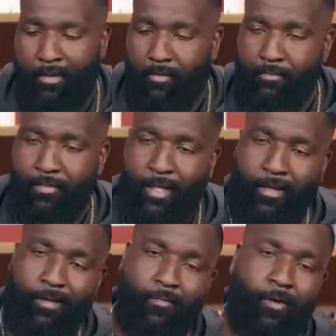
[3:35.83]
man,
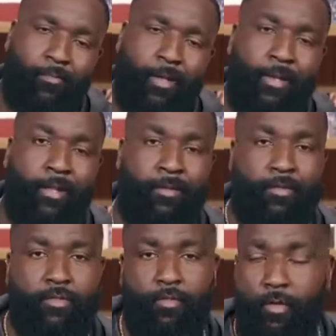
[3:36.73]
come on, man, that little
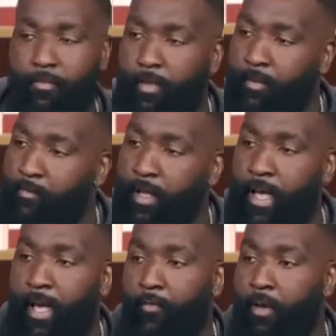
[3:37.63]
Twitter beef we
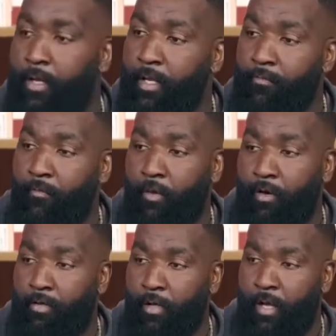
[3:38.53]
had wasn't even
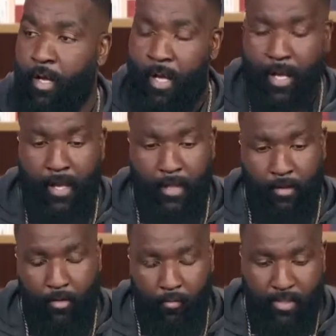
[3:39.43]
worth it.
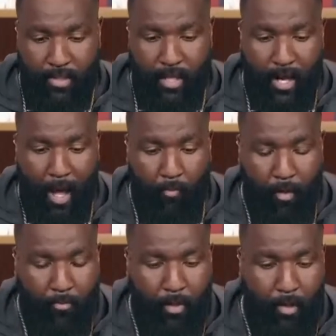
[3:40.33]
And the reason that I
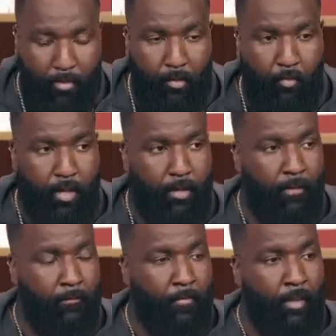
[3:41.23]
went public with it
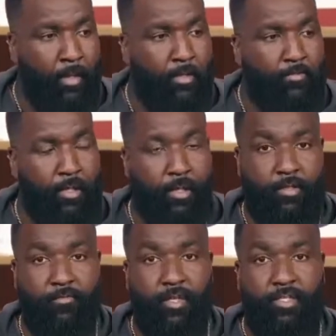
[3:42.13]
is
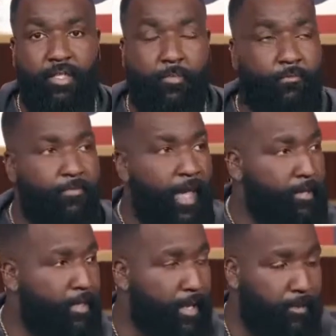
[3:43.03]
because for the simple
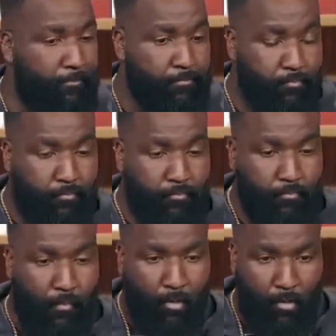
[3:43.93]
fact that
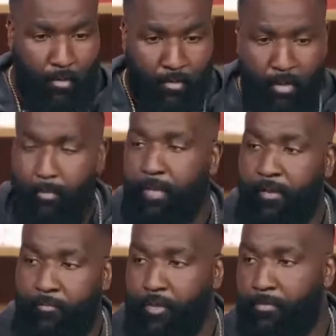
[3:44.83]
the
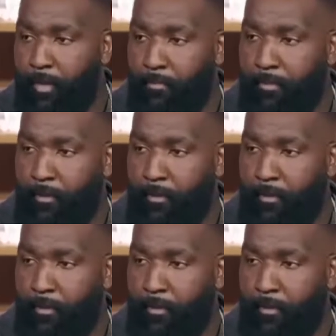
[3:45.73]
beef was public.